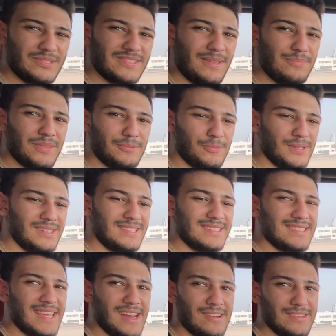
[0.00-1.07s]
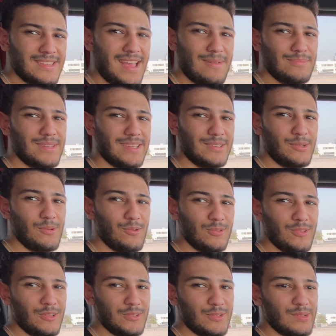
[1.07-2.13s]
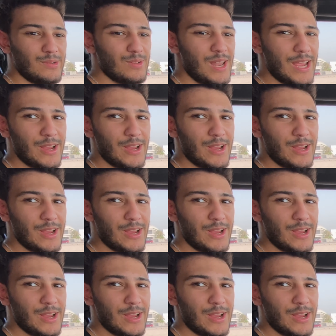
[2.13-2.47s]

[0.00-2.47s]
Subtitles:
something really scary is happening, and you hold on to it and you're like,